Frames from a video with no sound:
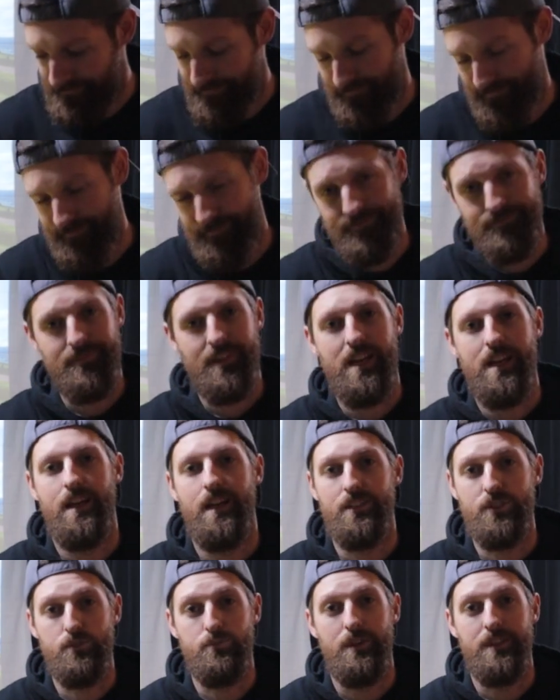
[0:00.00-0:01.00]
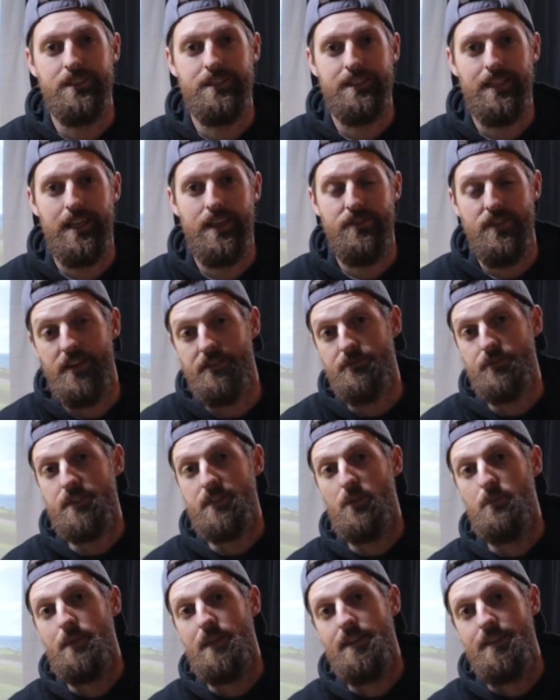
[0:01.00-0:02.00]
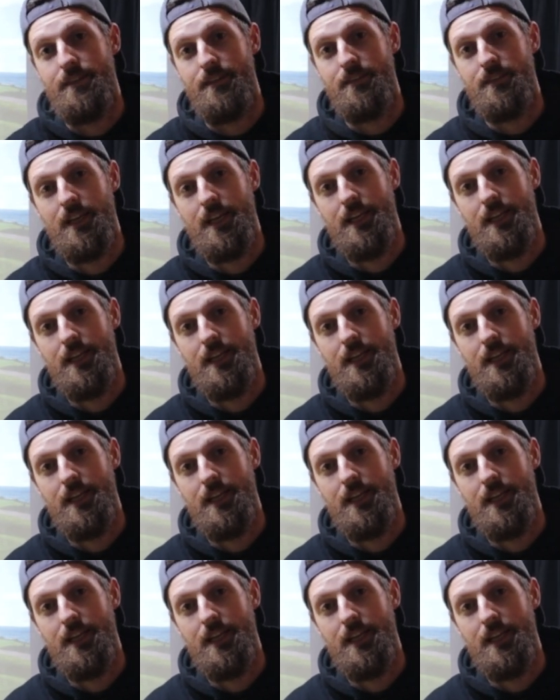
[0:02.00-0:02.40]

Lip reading: I just wanted to say thanks for still being here.